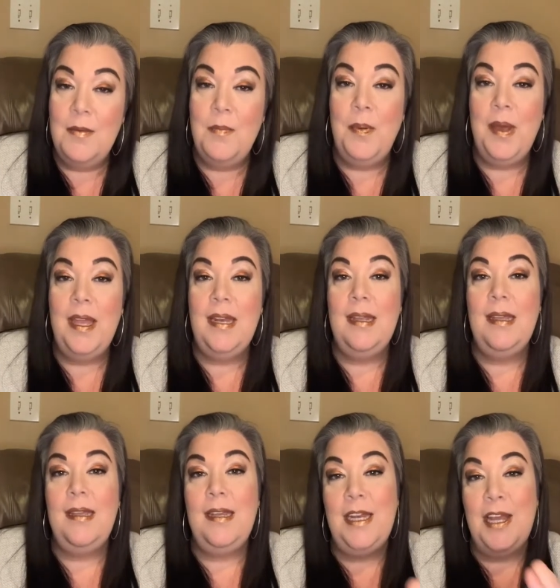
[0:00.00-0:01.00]
But,
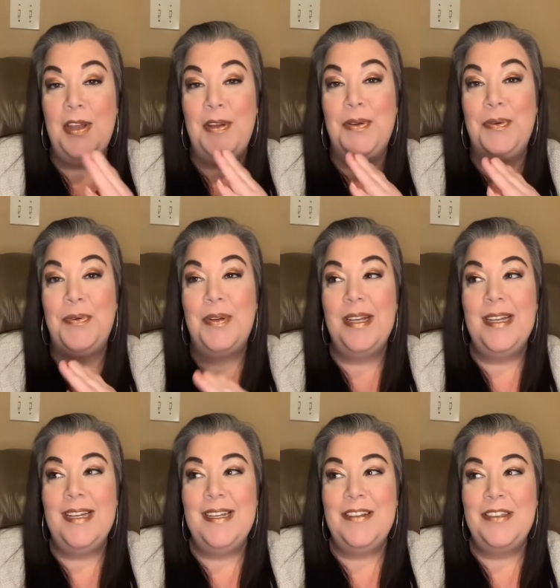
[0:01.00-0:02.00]
you know,
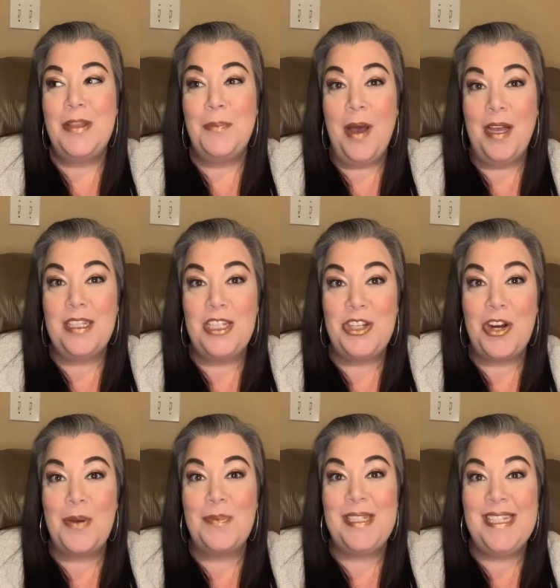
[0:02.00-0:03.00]
the
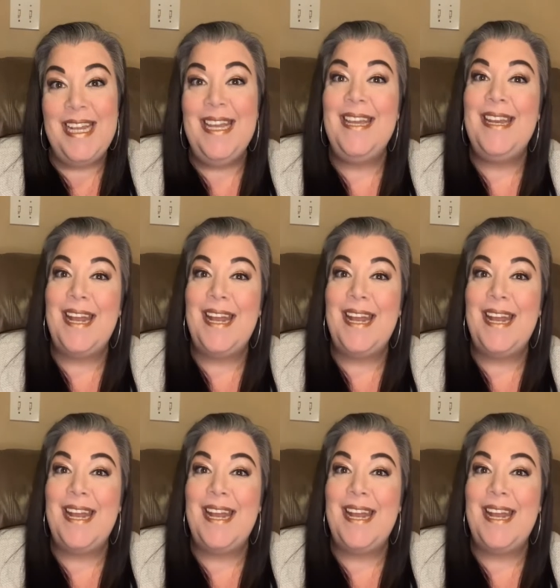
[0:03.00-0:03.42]
BoxyCharms did,